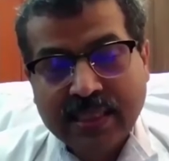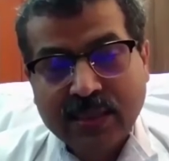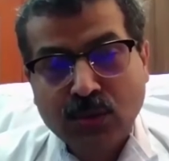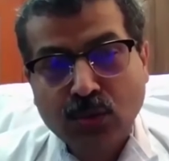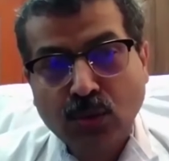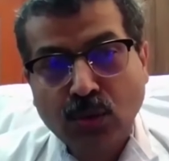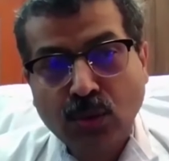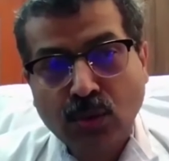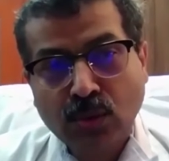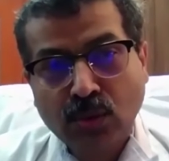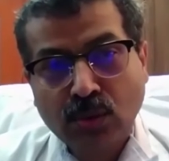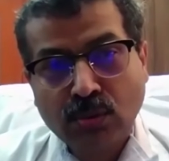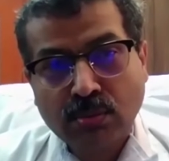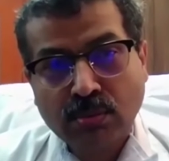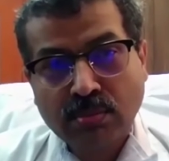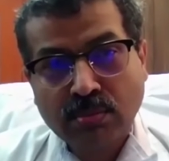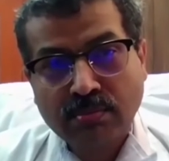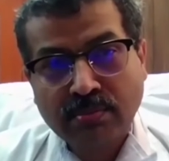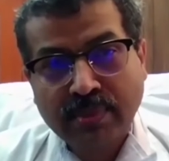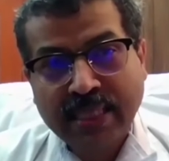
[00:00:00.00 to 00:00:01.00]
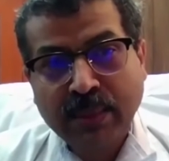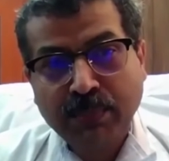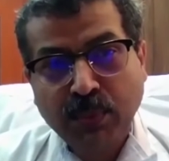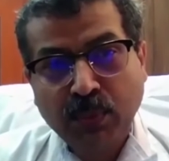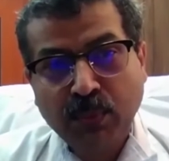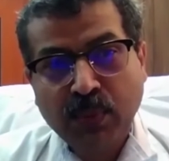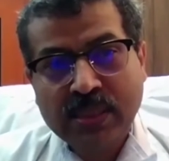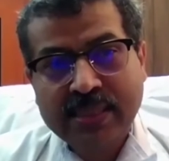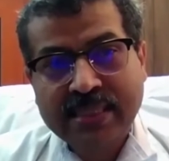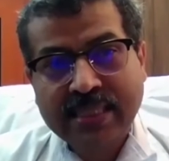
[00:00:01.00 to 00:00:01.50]
So many
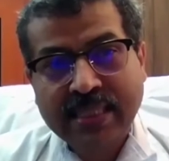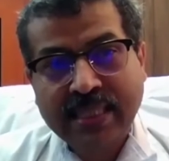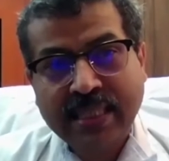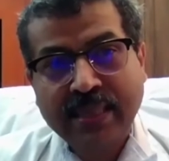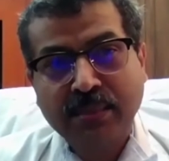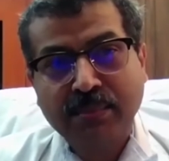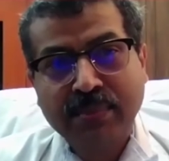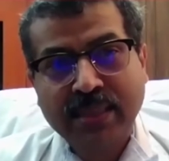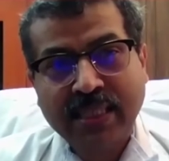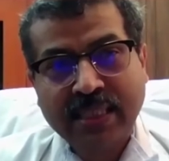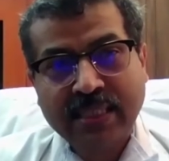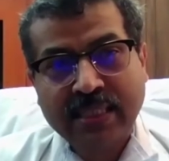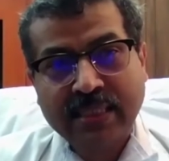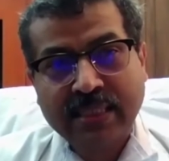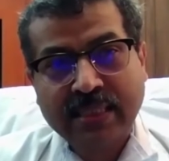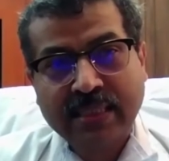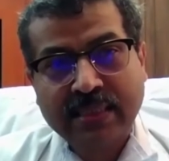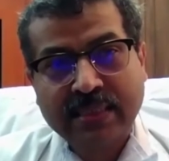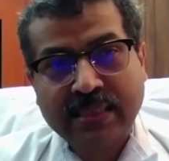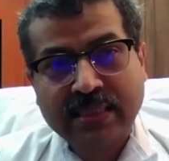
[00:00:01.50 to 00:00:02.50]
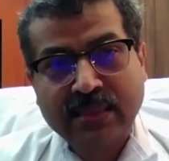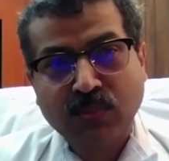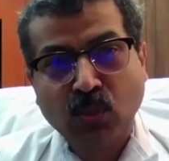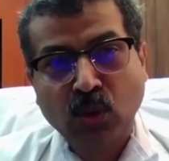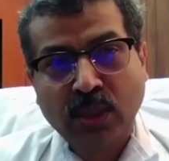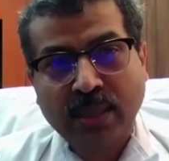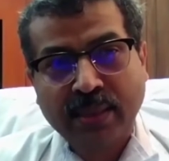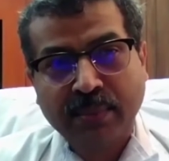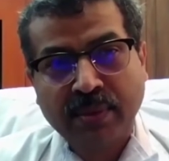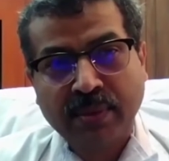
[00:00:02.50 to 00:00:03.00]
people claim that this
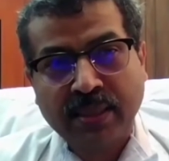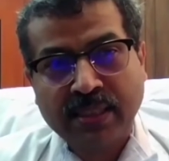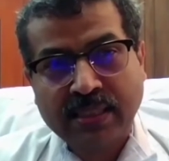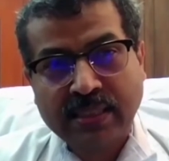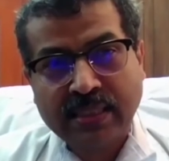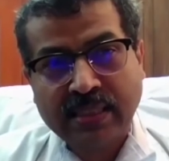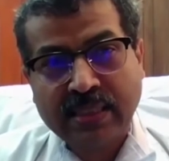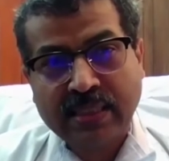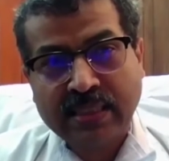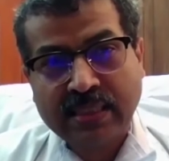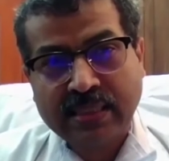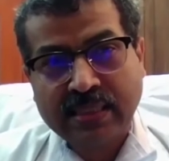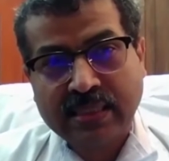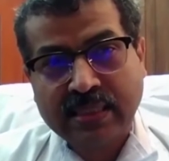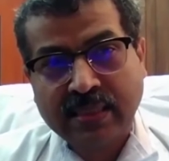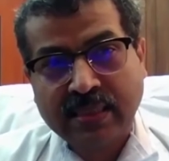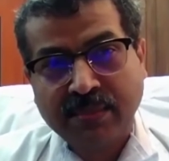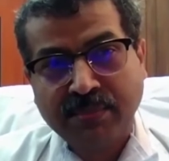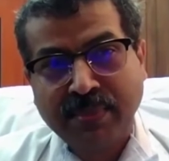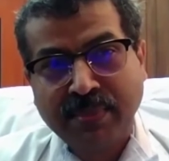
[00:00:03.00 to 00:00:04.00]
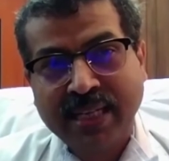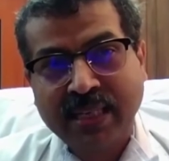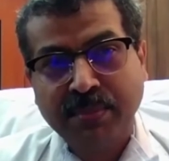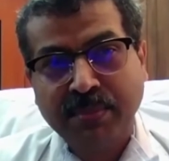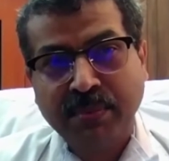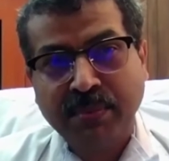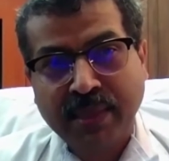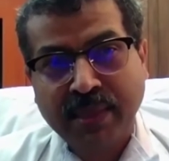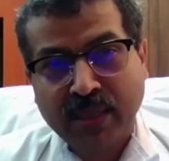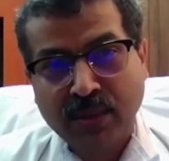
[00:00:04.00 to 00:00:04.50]
mortality might
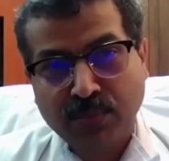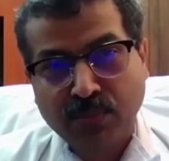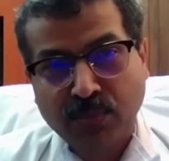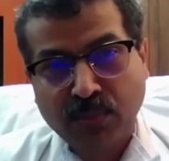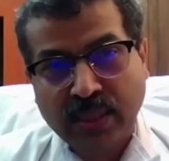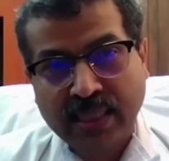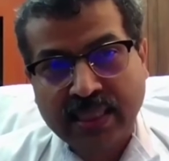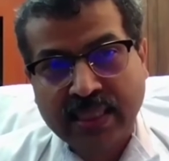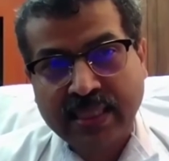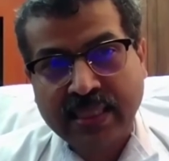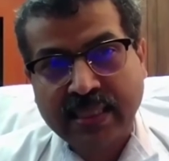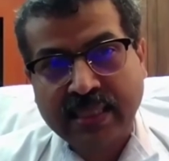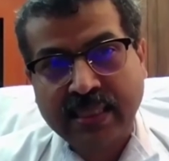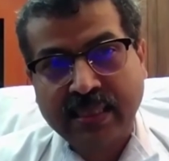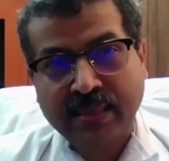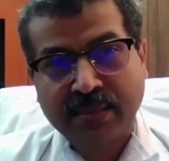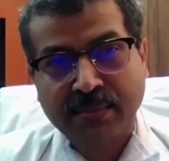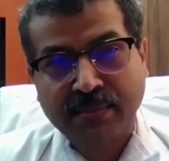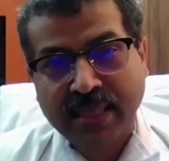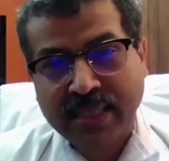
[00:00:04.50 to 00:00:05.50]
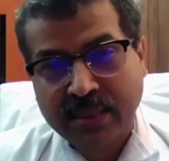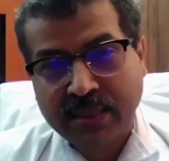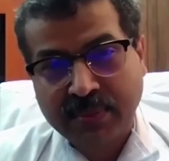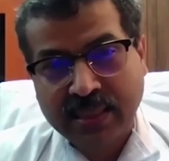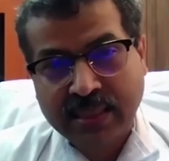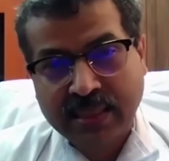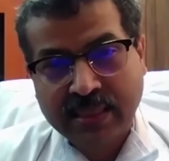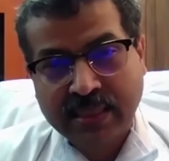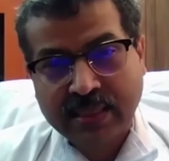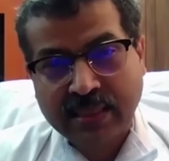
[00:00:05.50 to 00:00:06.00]
be manipulated and might
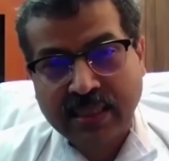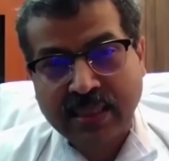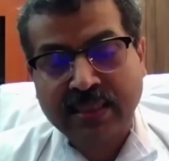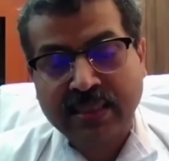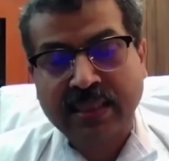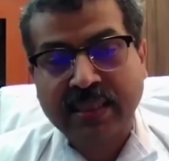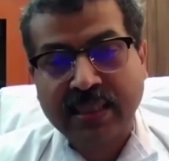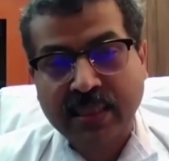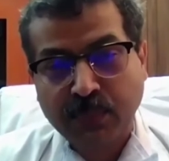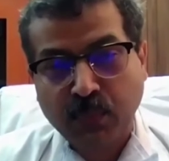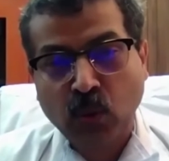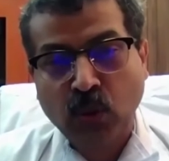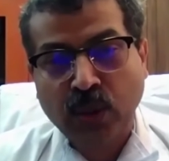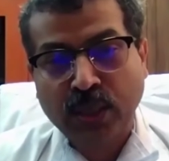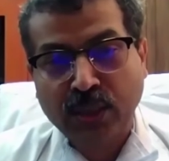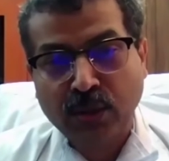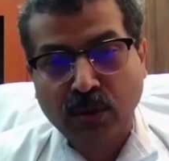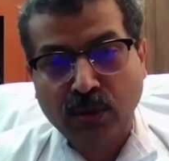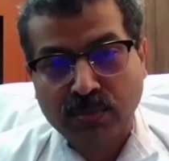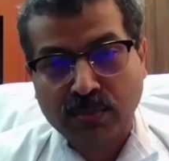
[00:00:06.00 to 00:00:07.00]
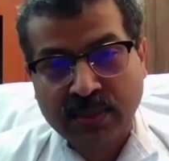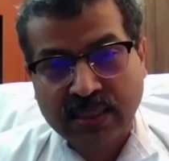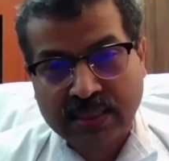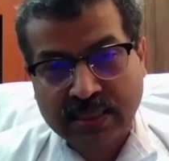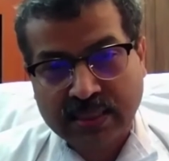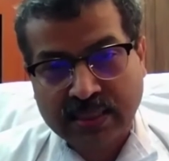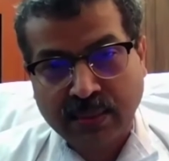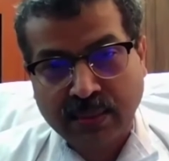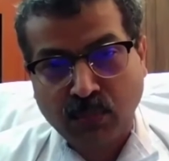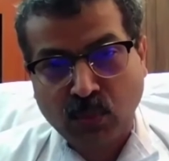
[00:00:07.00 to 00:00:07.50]
be underreporting of
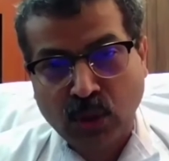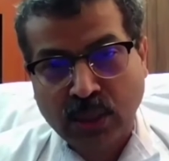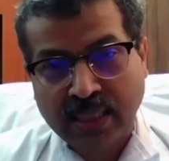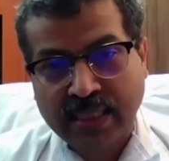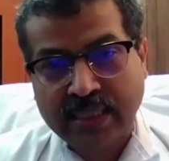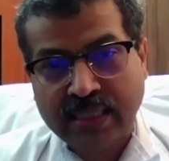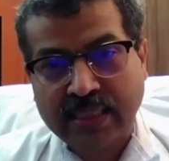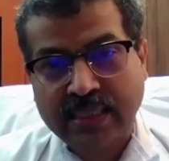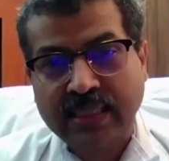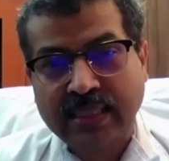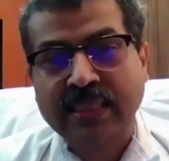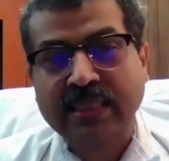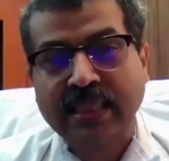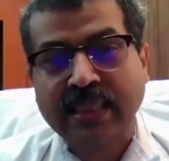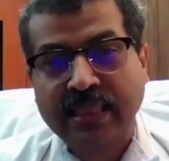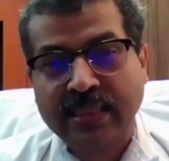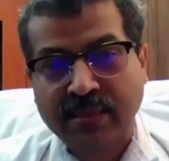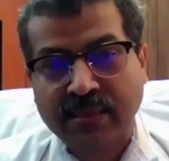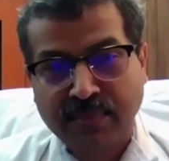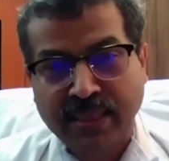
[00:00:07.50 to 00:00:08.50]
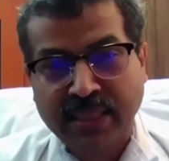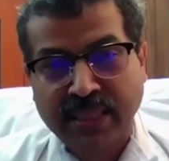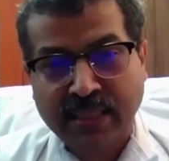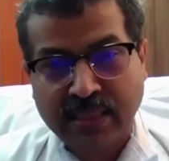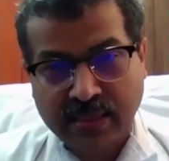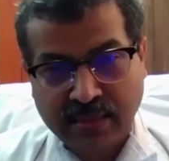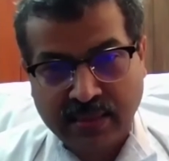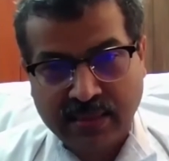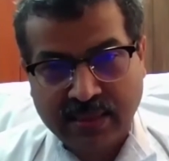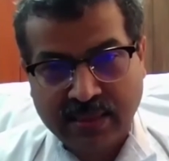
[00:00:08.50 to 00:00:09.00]
this mortality, and that
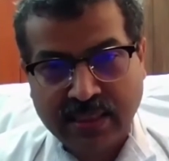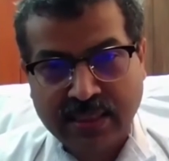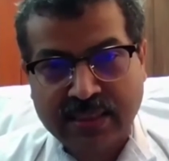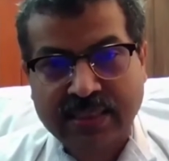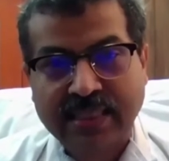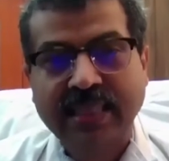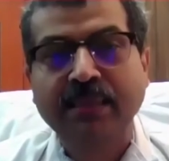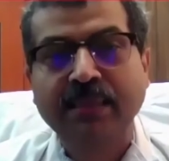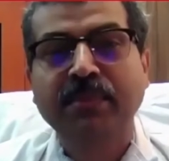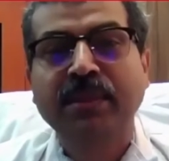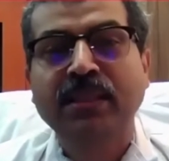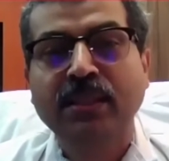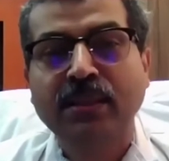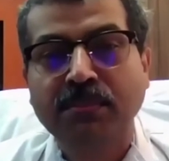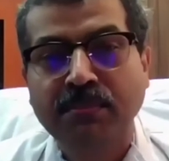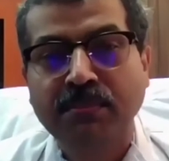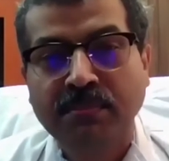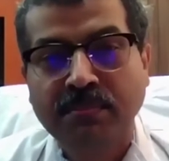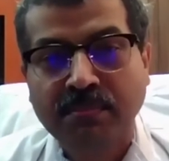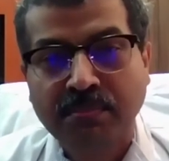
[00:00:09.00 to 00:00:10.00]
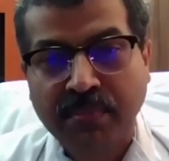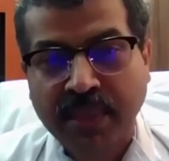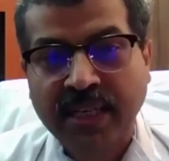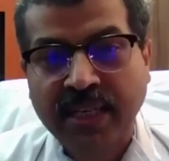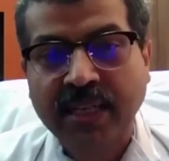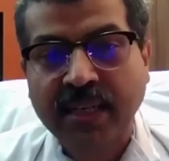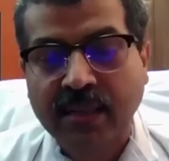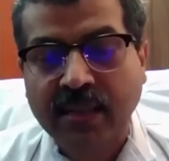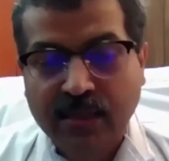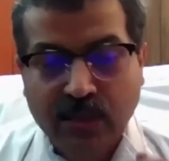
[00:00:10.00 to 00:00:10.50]
many things came in the
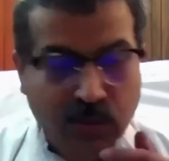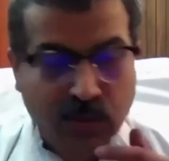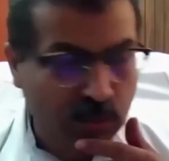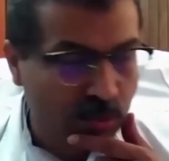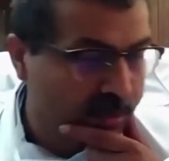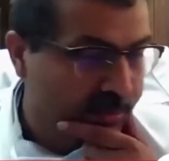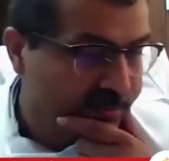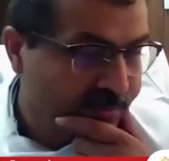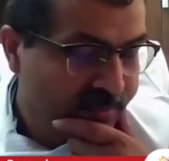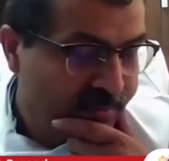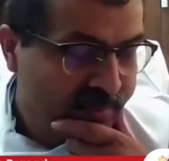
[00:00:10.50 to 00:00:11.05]
media also.